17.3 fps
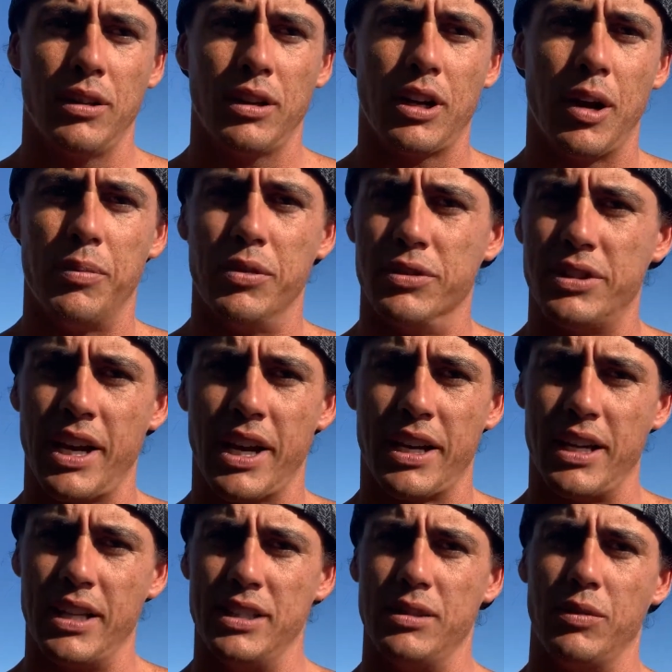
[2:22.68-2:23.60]
couple
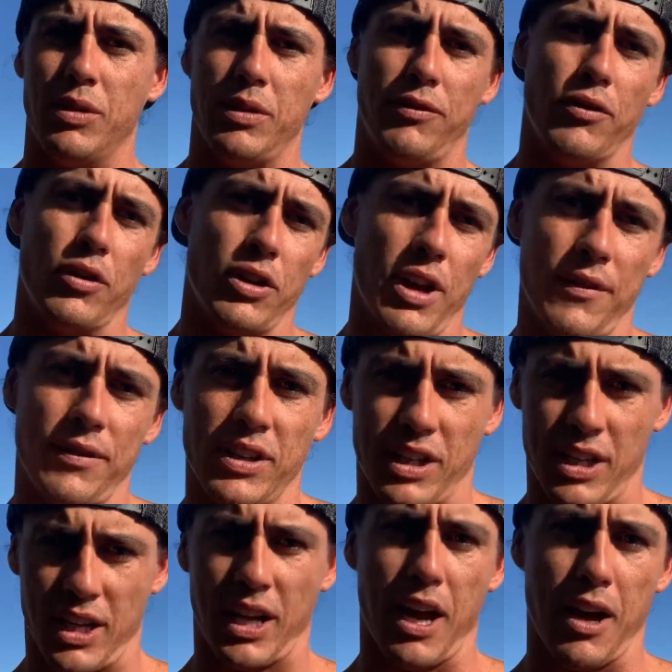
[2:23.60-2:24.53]
seconds before you have to
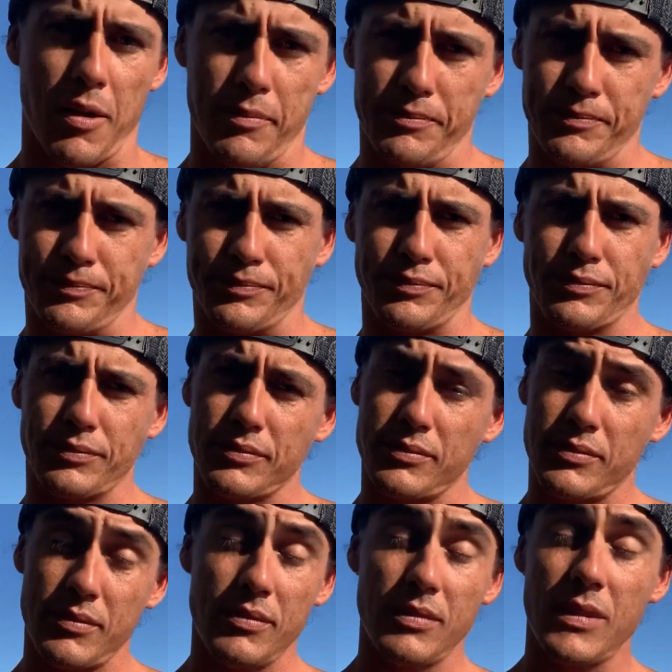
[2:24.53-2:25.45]
kick out.
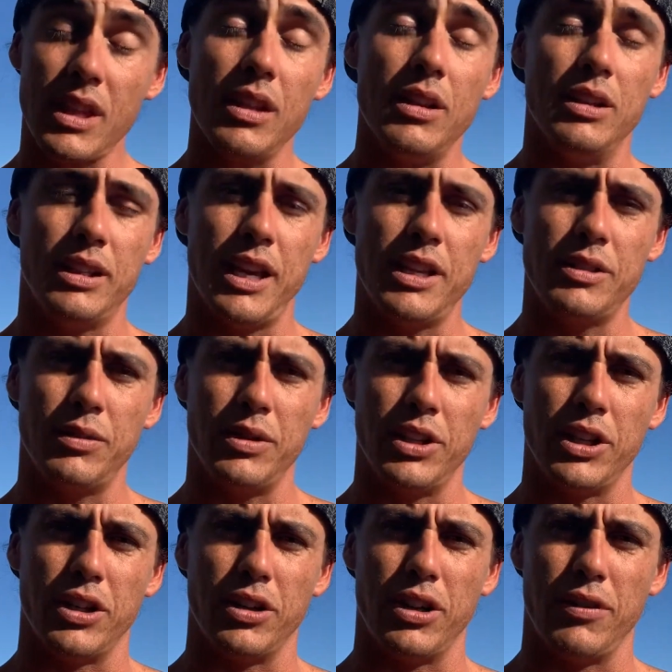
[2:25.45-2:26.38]
It gets really
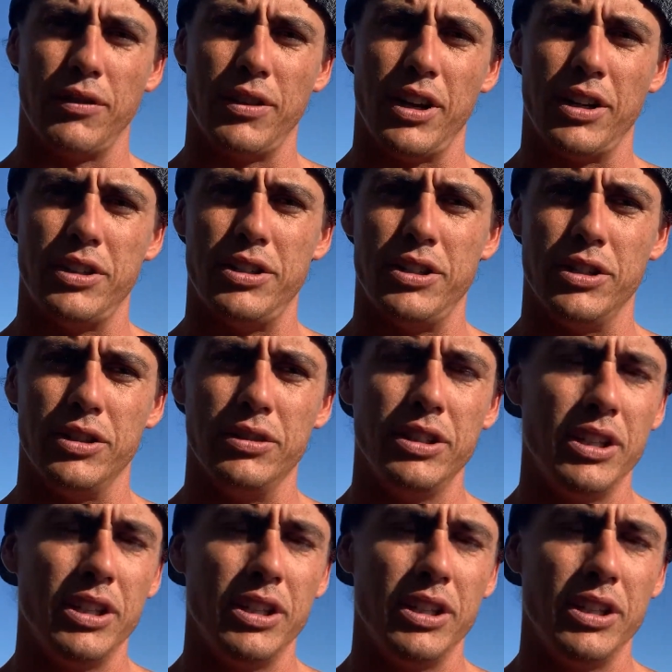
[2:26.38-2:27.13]
good over there too.